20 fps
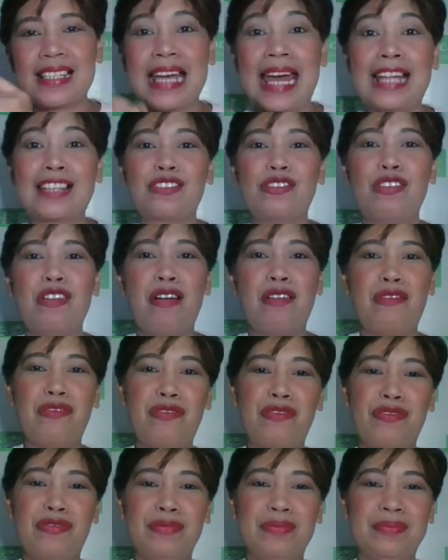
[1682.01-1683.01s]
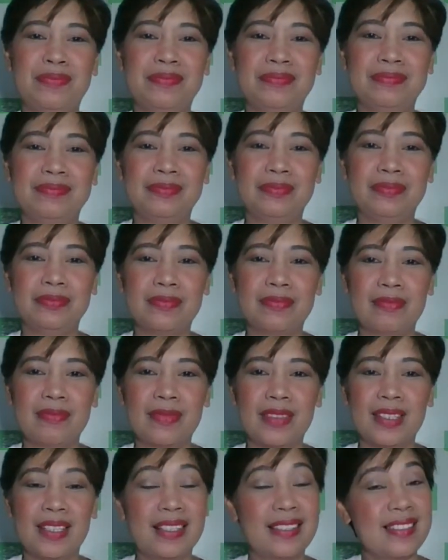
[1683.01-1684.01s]
cut-off.
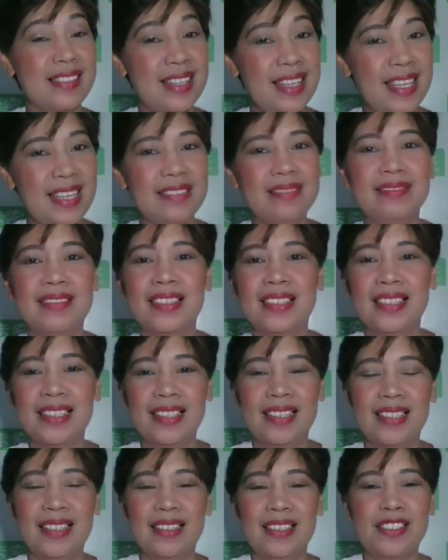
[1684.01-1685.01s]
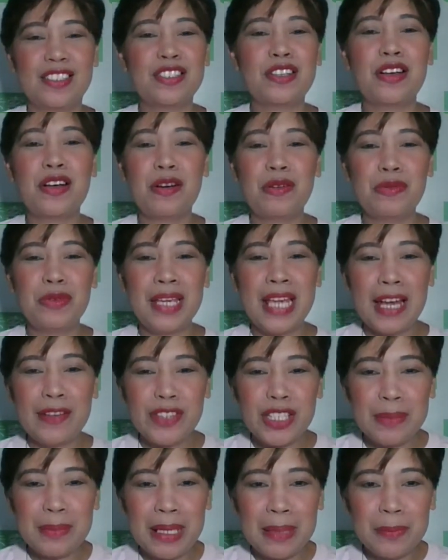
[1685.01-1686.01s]
See? So we have
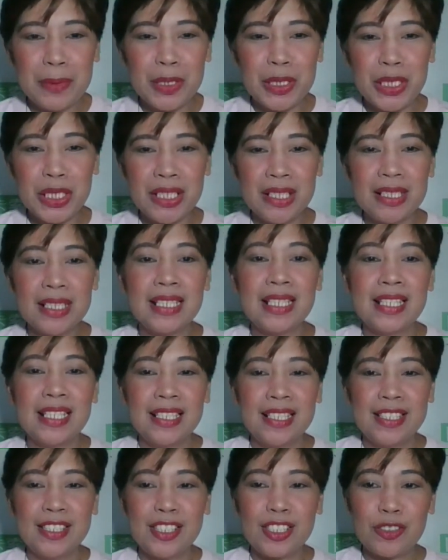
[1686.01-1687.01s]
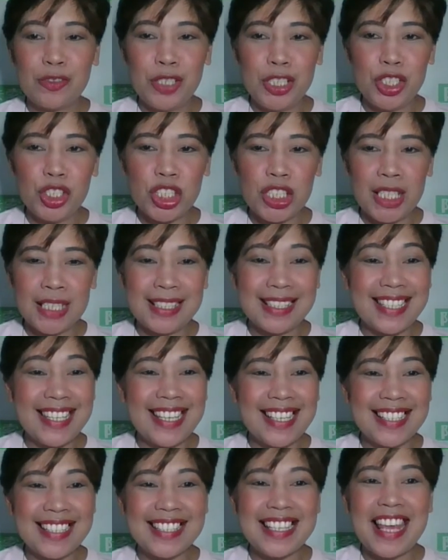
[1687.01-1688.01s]
to remember, screenshot
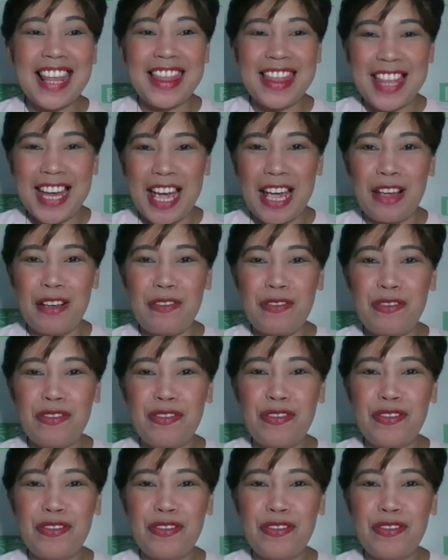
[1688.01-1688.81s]
is live.